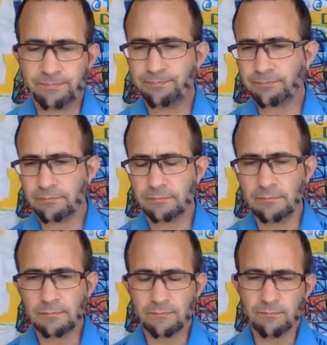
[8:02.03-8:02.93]

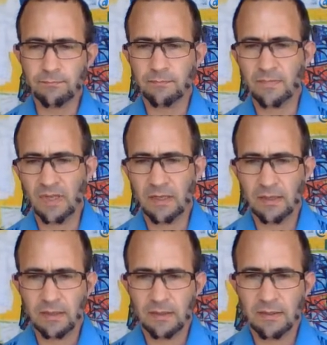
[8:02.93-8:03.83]

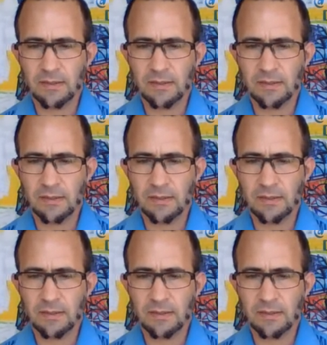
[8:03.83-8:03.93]
No one is speaking in this clip.